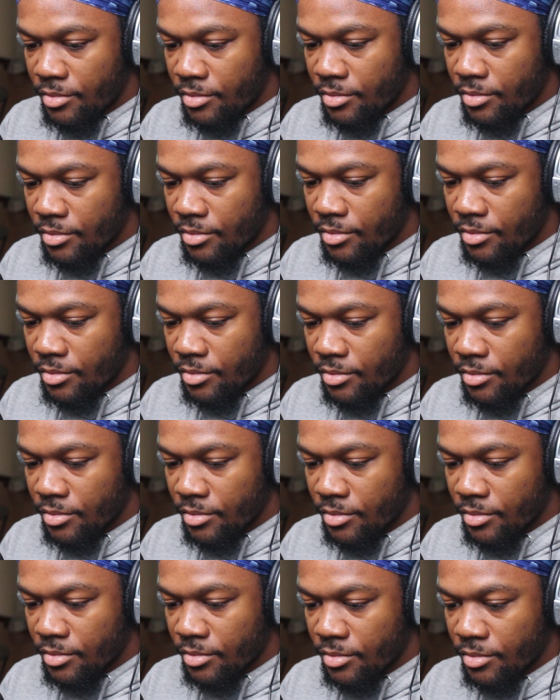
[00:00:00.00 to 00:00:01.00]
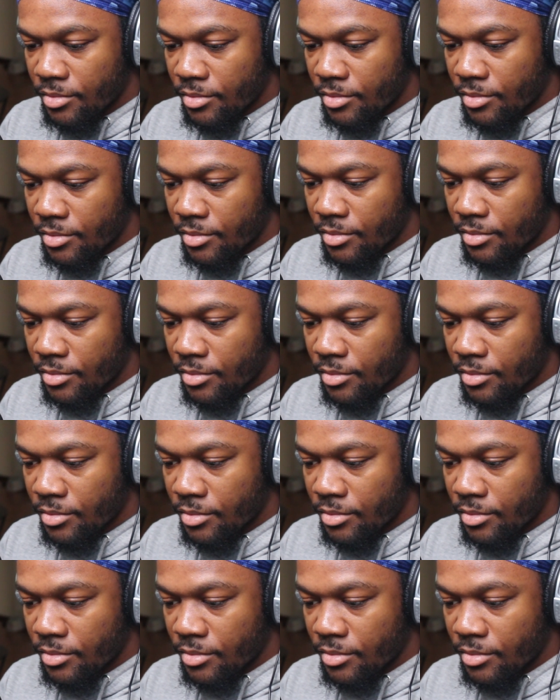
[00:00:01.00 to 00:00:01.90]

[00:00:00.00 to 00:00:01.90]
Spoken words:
(silence)